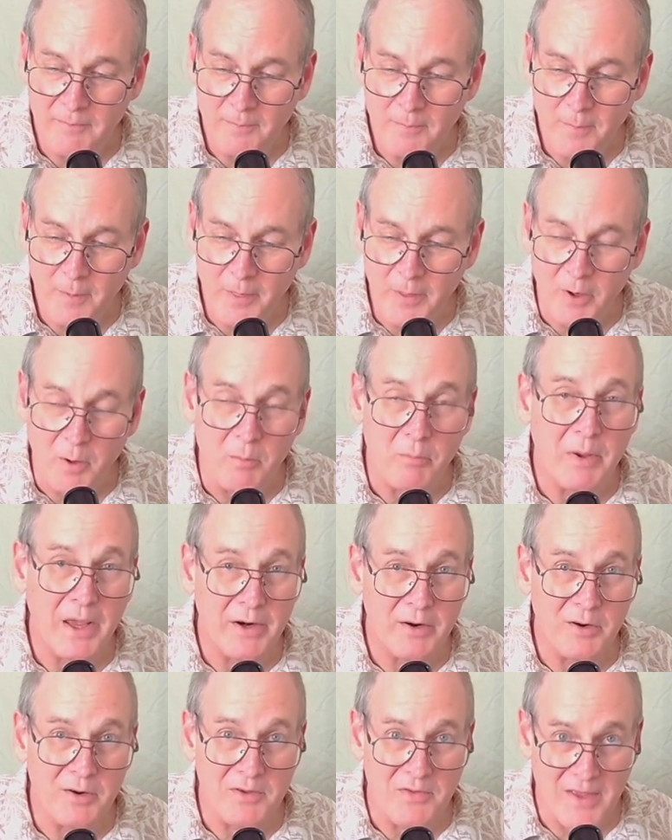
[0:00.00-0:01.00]
They're
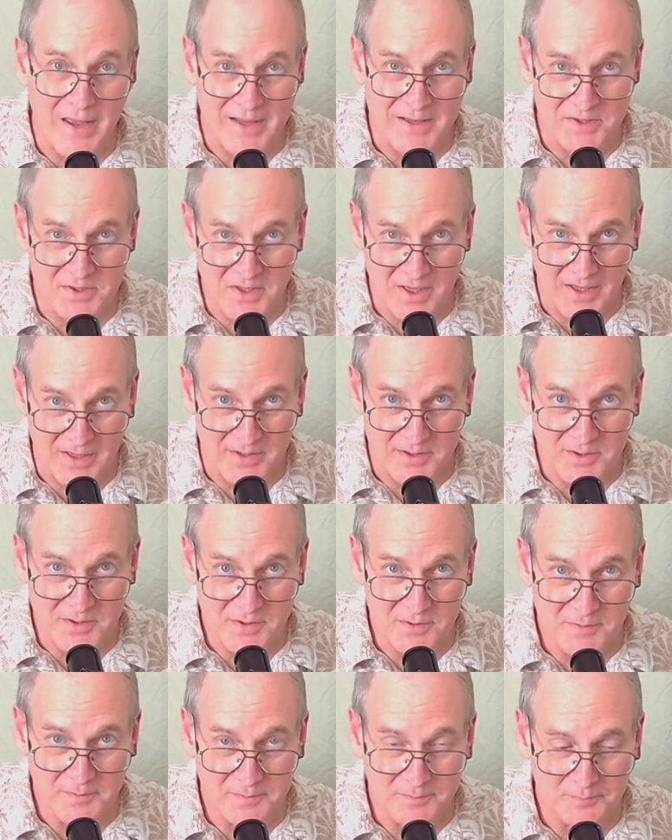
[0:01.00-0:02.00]
better in that sense.
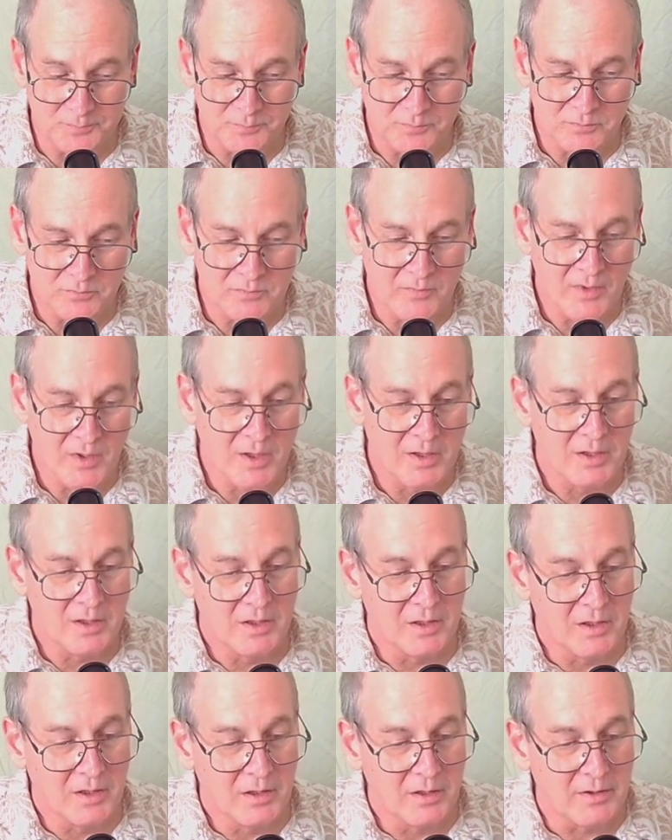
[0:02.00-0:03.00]

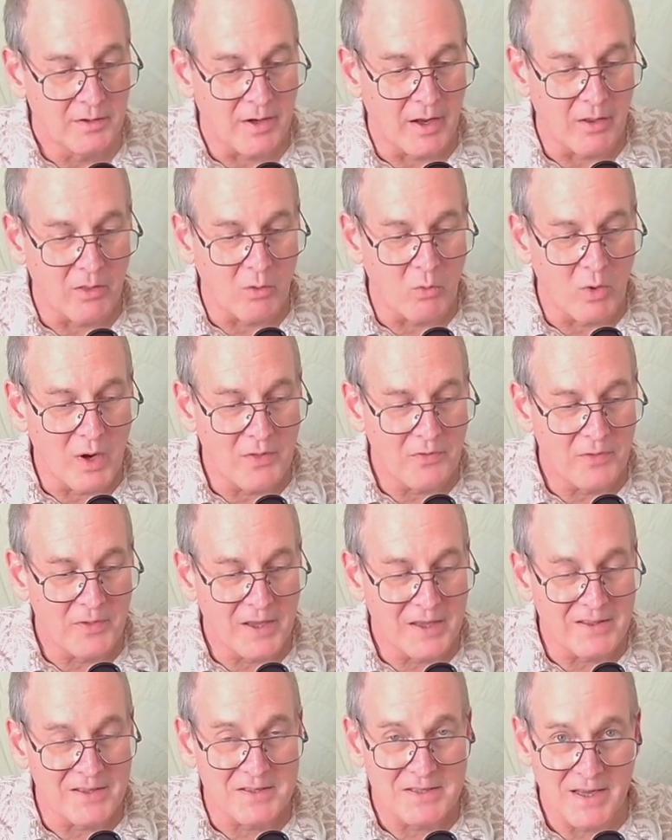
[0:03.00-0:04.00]
Now, the one
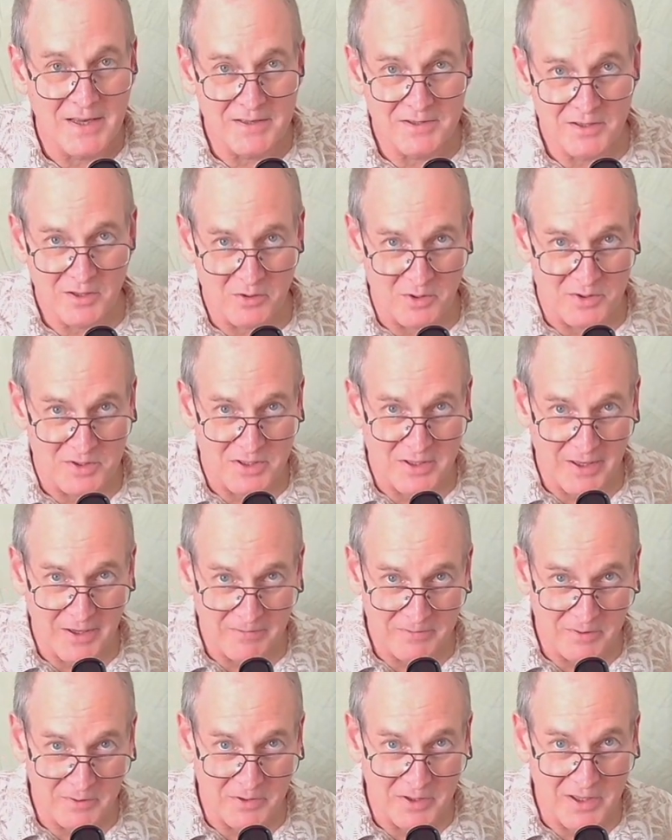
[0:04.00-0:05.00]
thing the Tento is
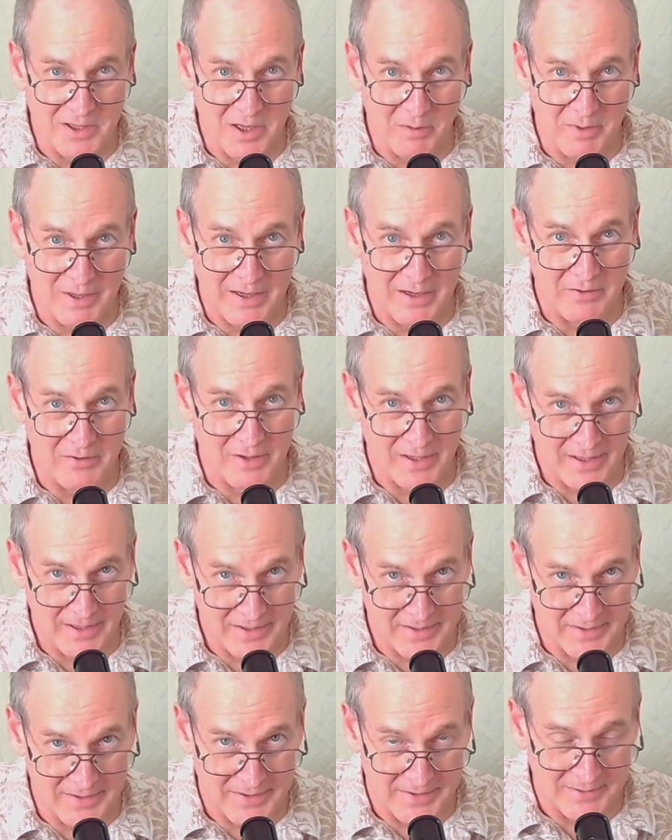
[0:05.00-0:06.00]
definitely coming out
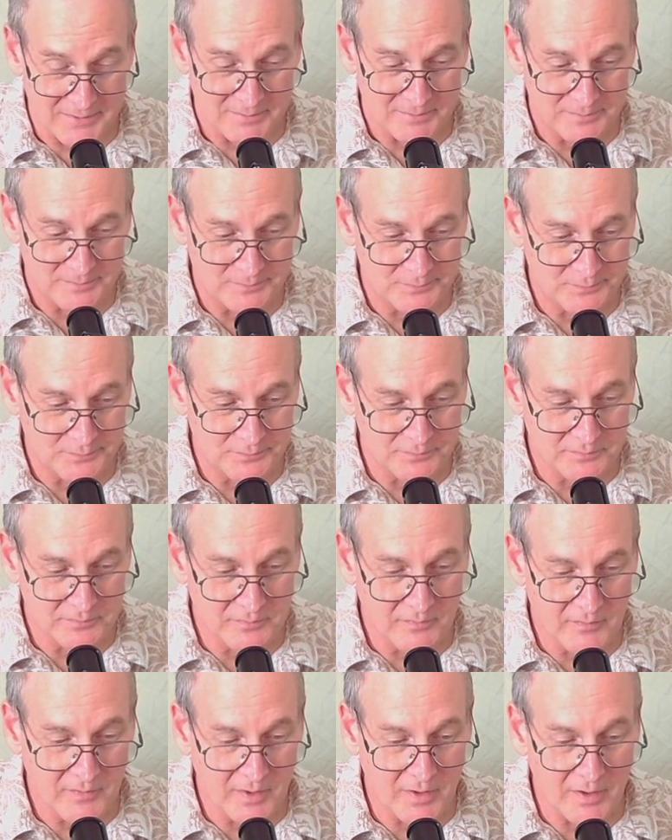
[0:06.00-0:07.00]
ahead on,
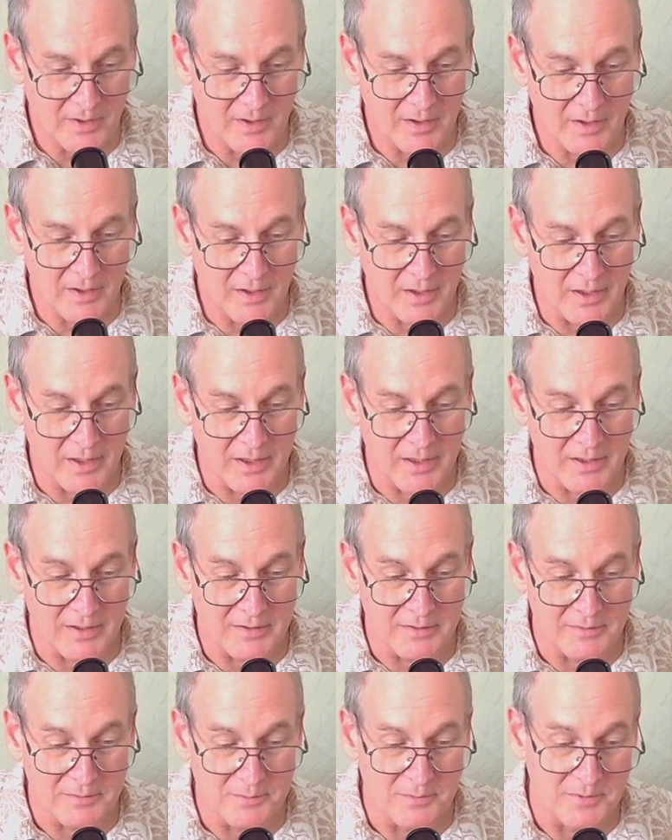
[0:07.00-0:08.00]

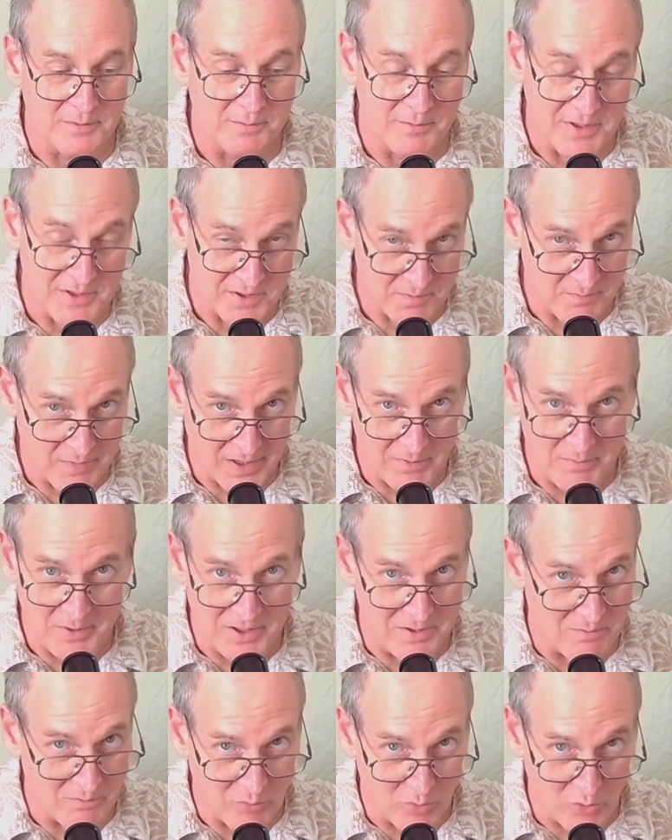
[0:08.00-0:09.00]
and this may be
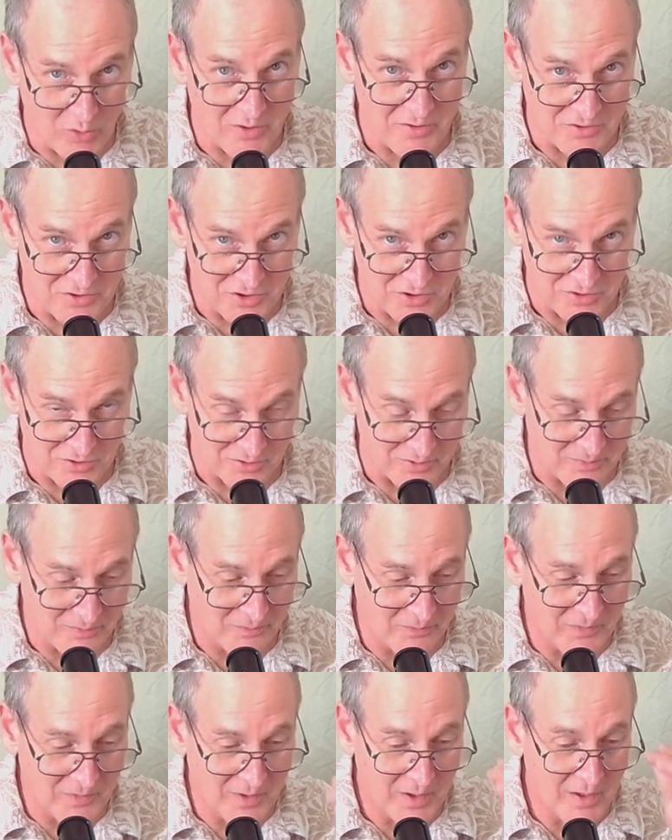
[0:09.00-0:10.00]
important to you,
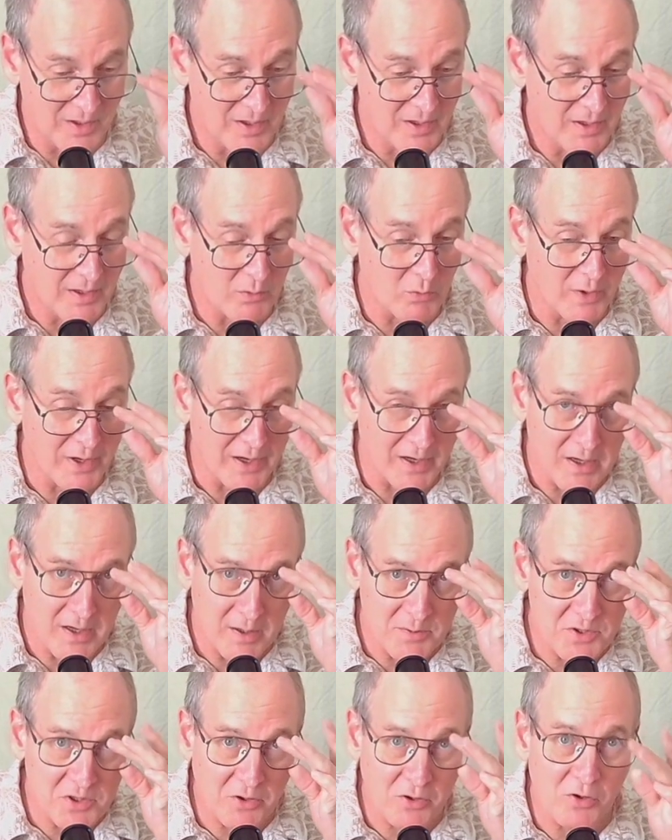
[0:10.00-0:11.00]
when it
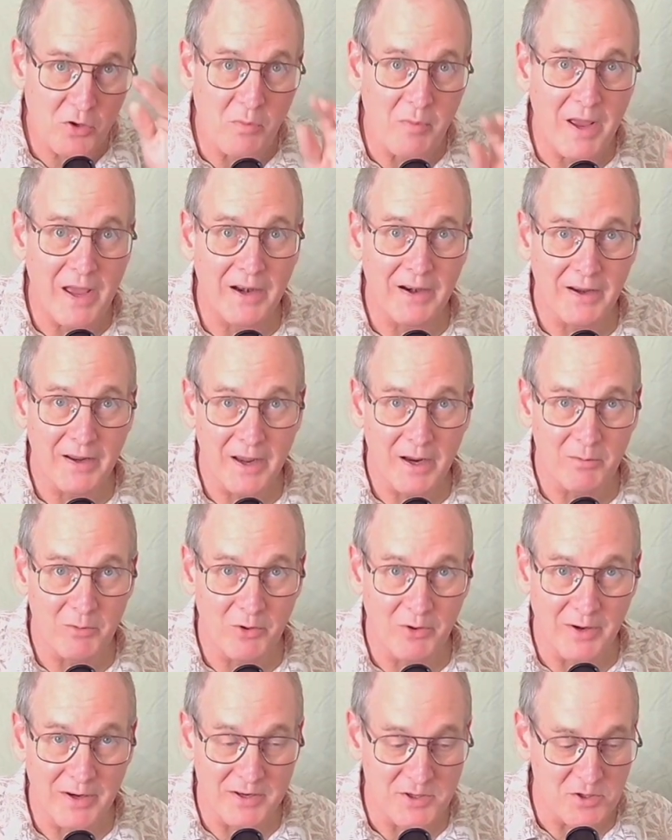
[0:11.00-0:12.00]
comes to chromatic
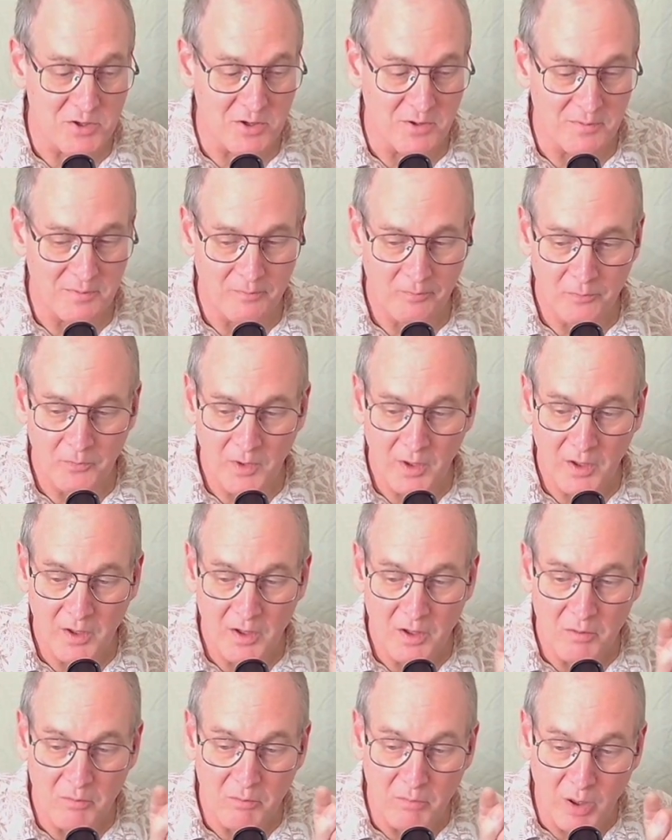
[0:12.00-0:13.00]
aberration,
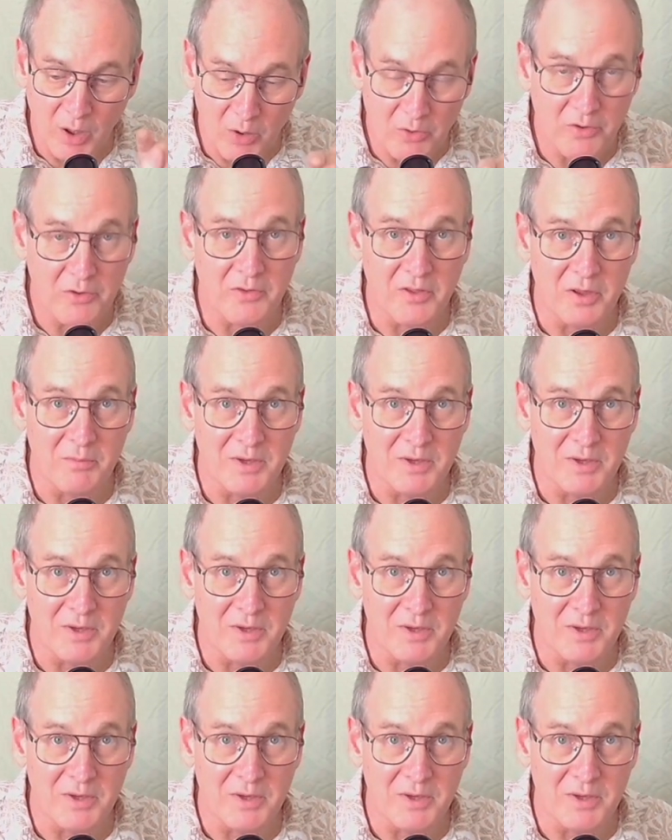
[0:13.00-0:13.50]
both of them